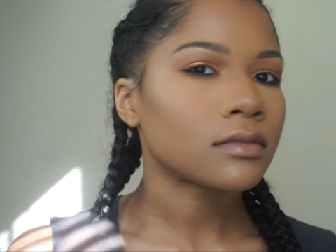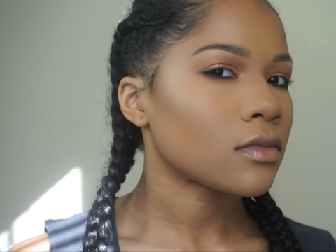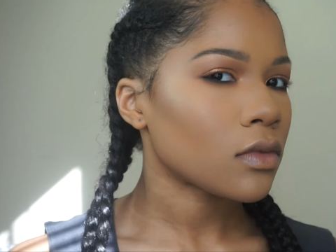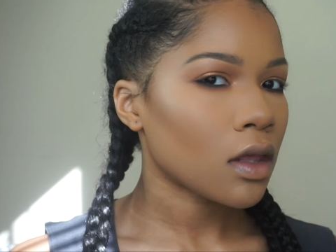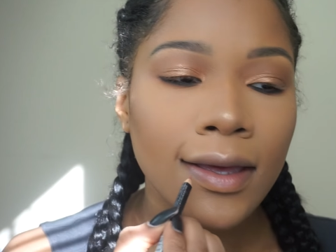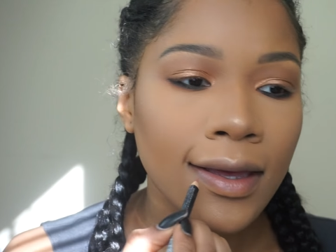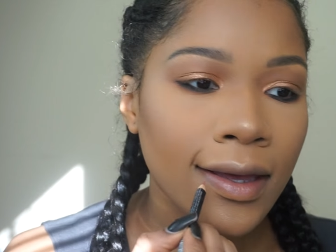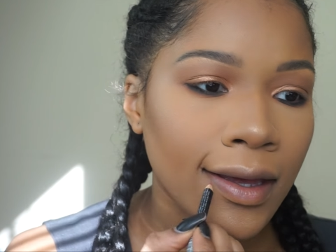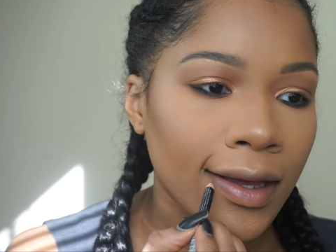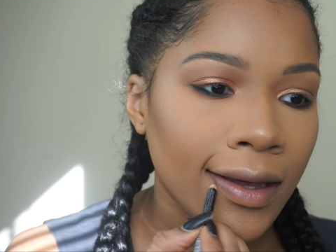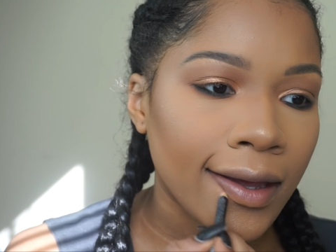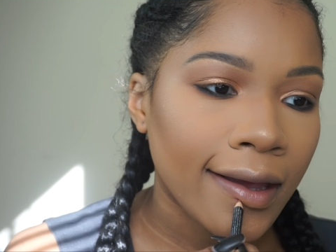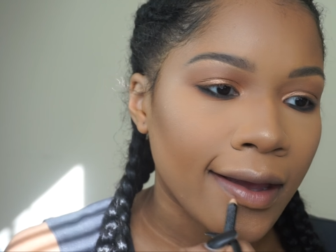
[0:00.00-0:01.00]
Now we're going to
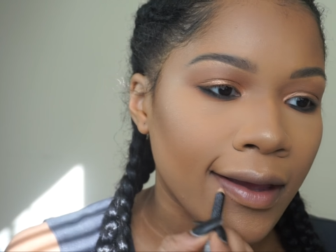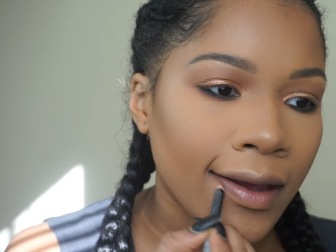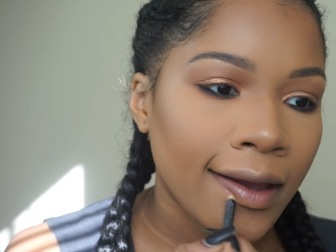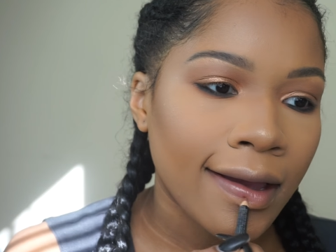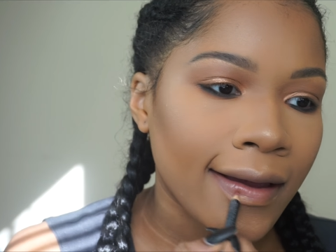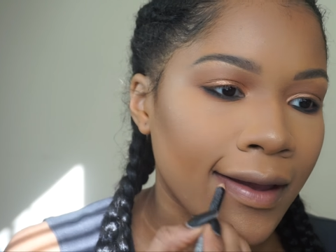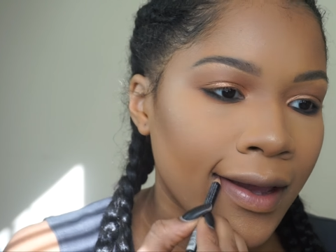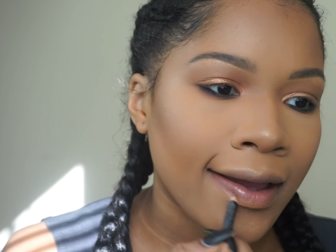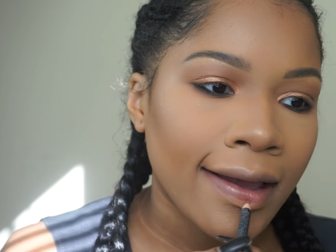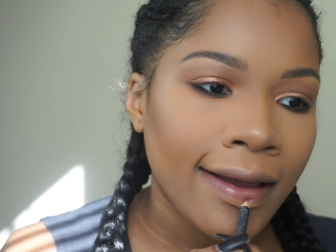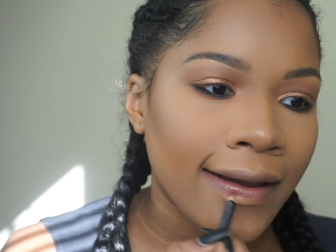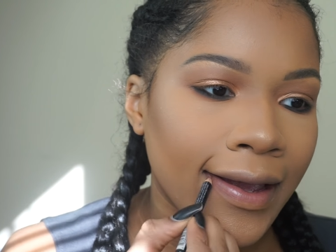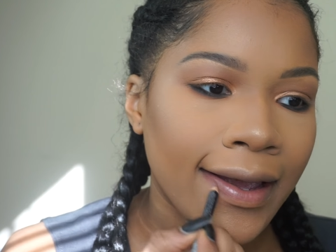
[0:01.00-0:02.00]
line our lips
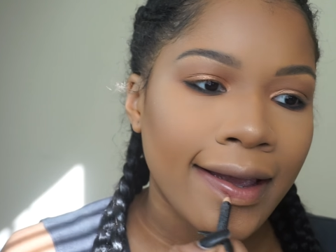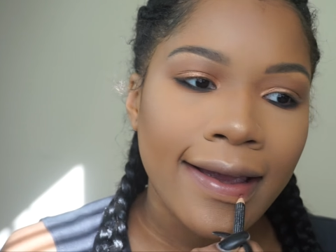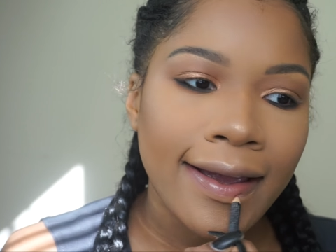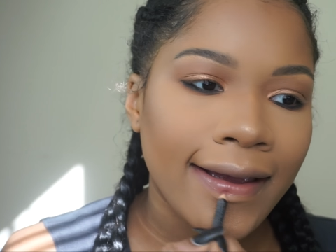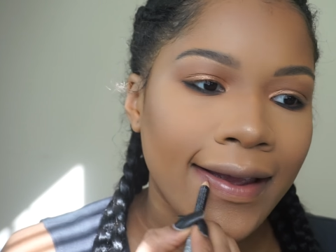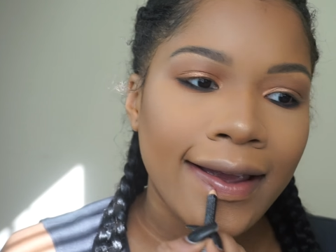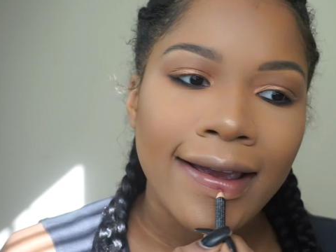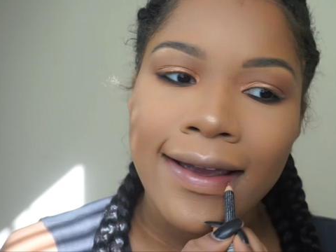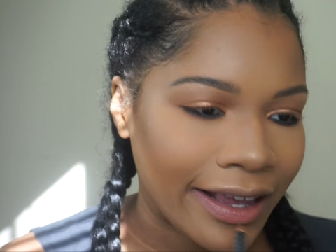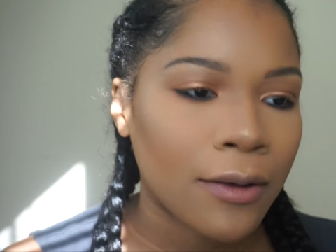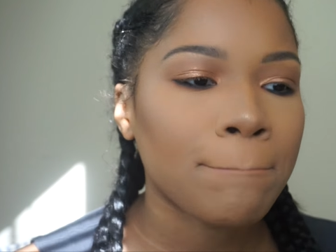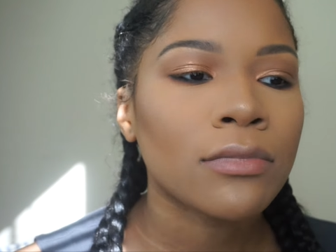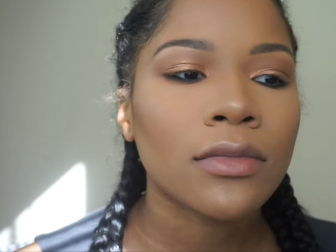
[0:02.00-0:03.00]
using NYX
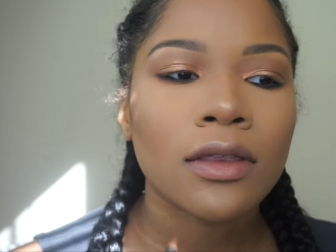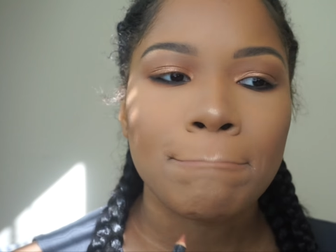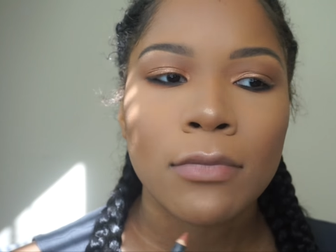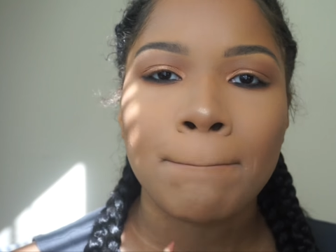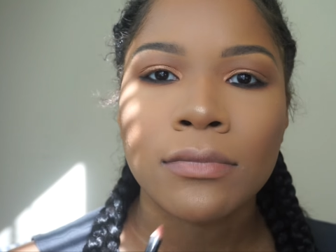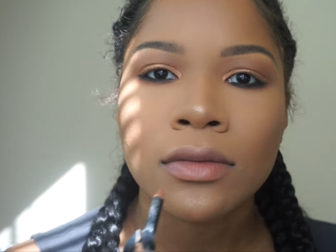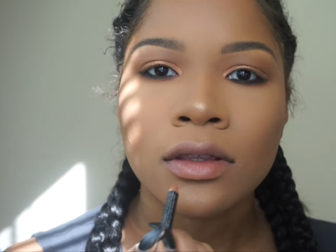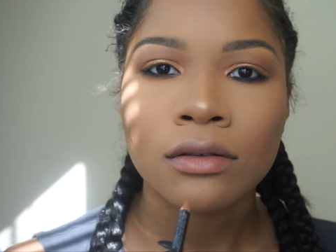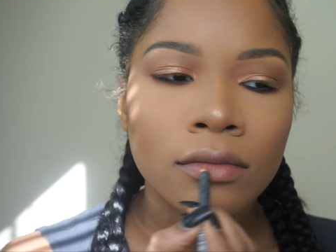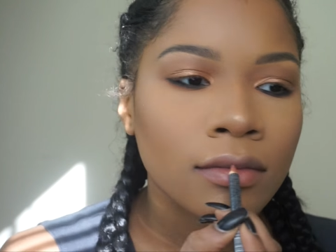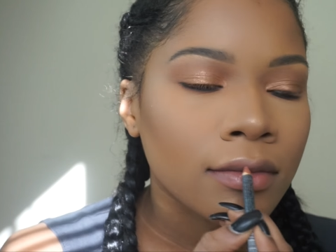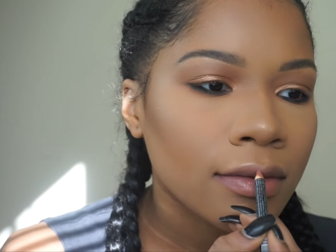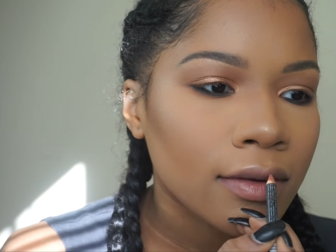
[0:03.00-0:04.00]
Peekaboo
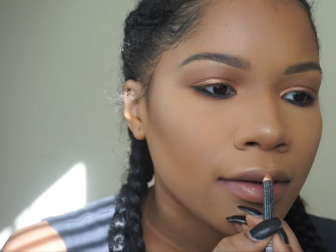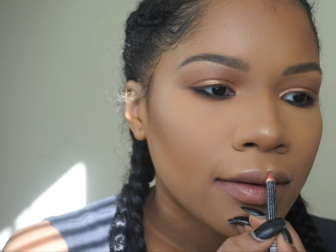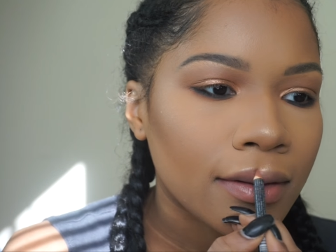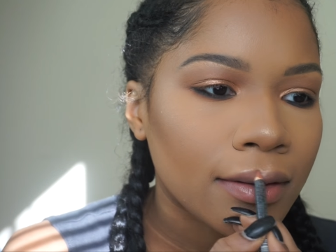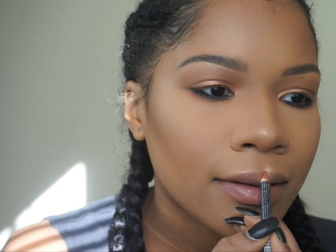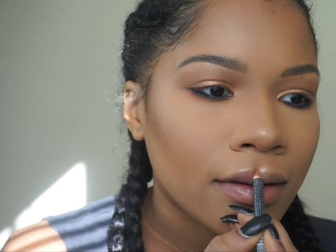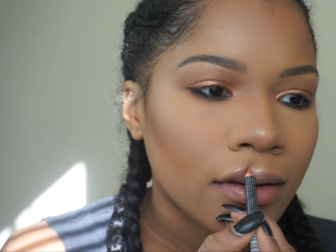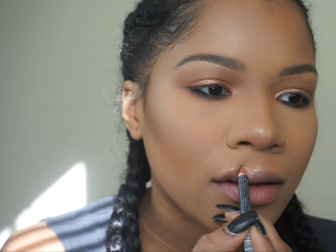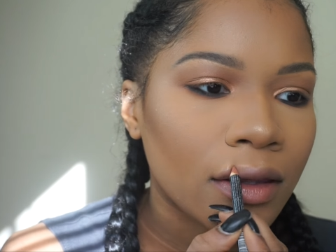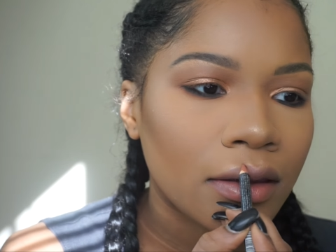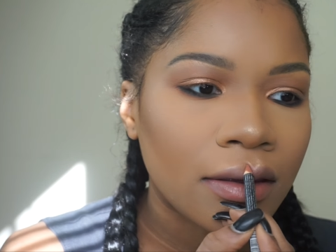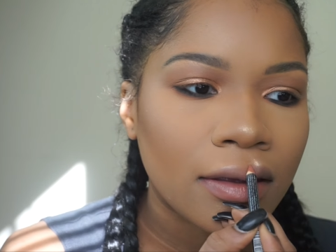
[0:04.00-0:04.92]
Neutral Lip Liner.